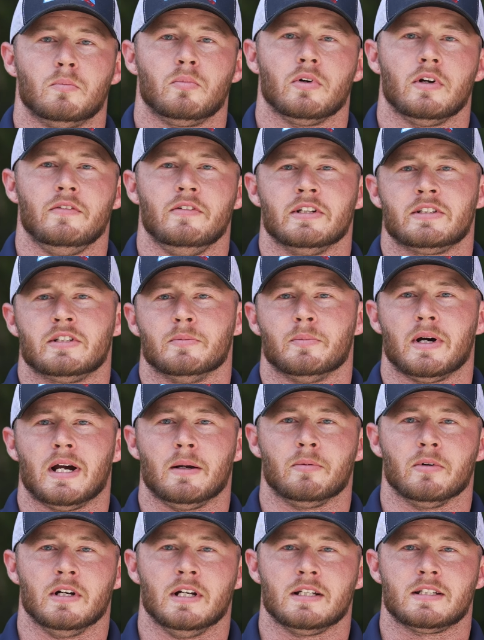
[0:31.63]
Previous to
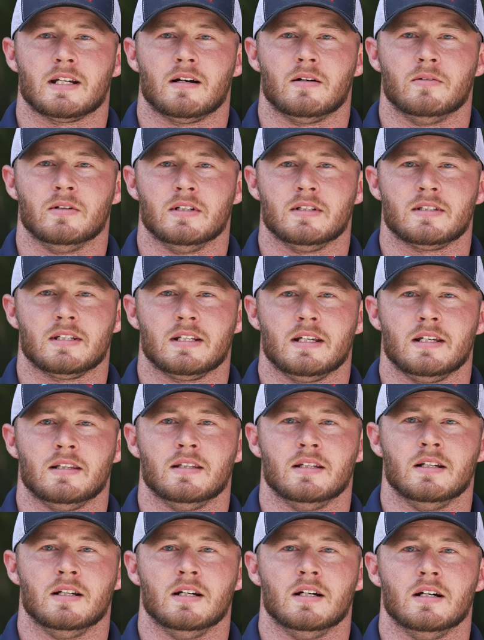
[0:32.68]
Pipe Wrench, I was
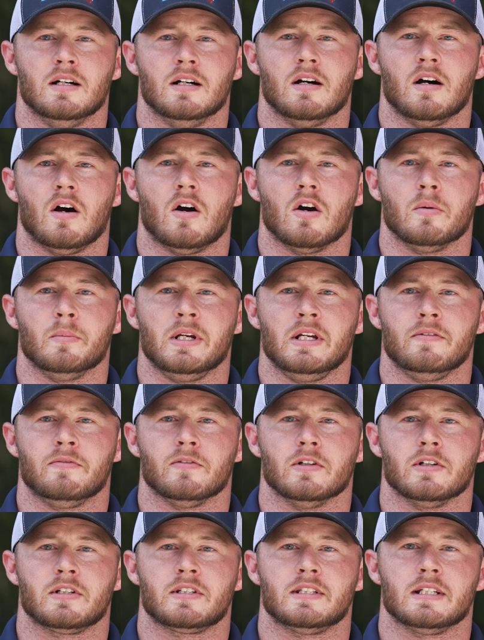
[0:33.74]
in the Army
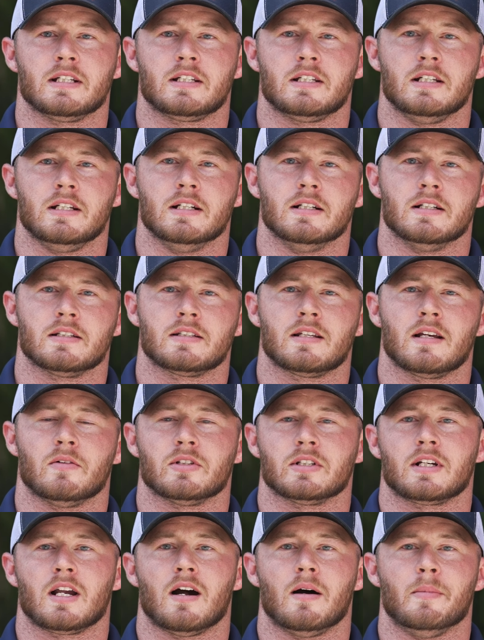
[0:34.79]
for six years. I
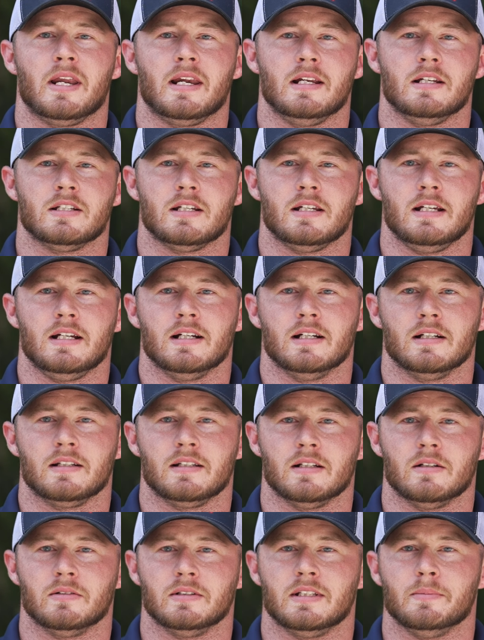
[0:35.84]
was a combat engineer,
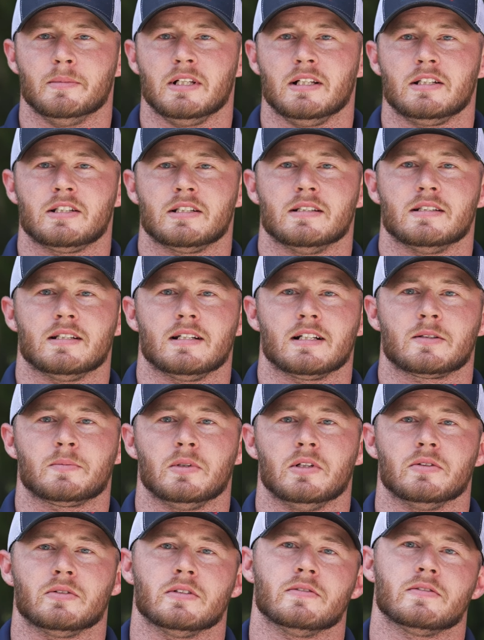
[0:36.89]
dealt with demolitions and
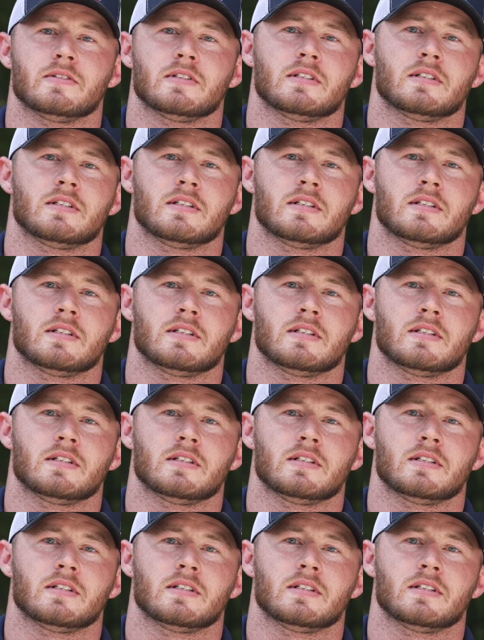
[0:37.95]
explosives.